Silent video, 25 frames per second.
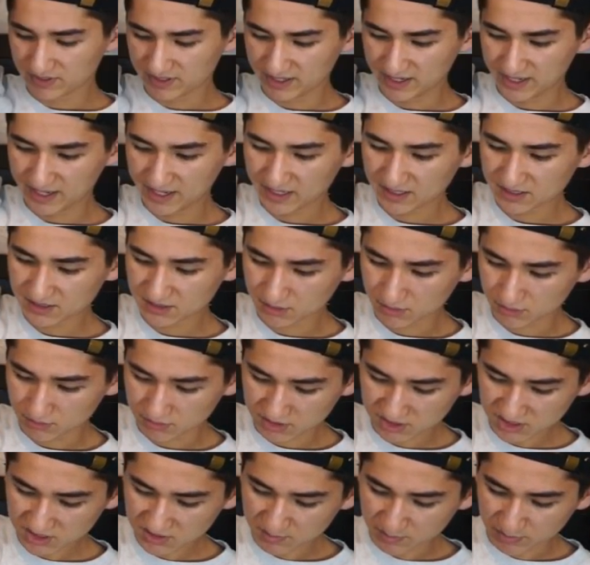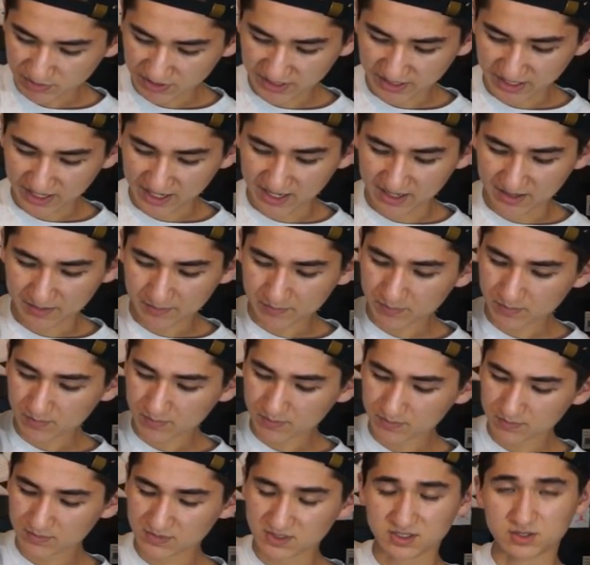but it has no split hem,
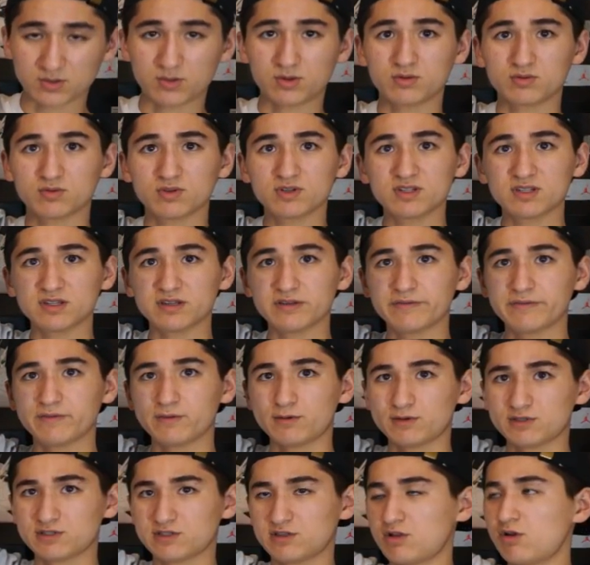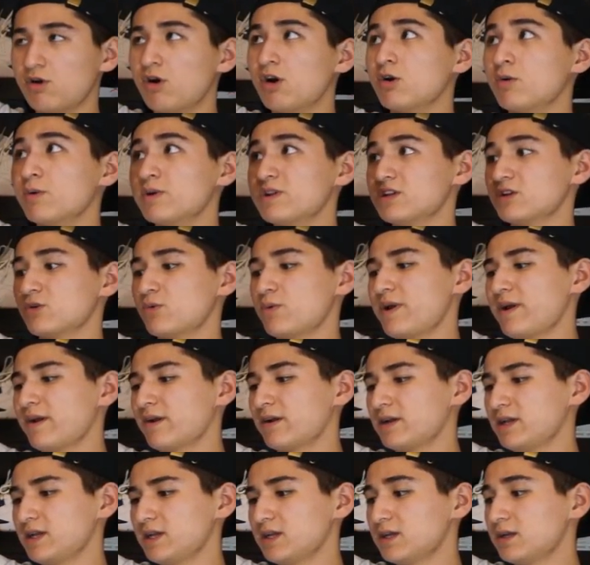so it really feels long when you're
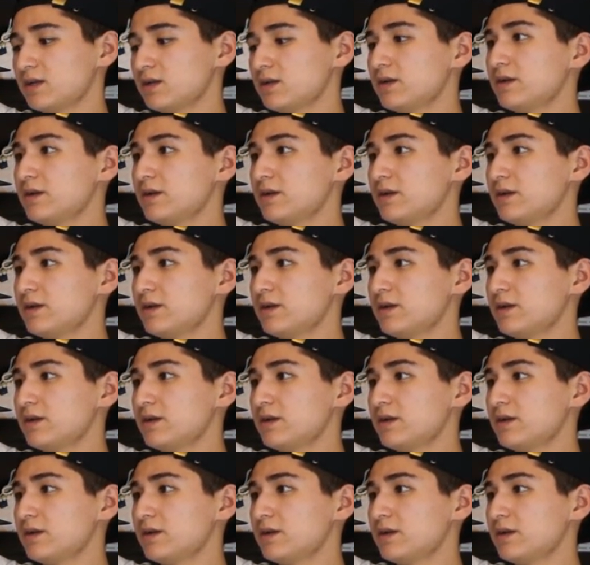wearing it.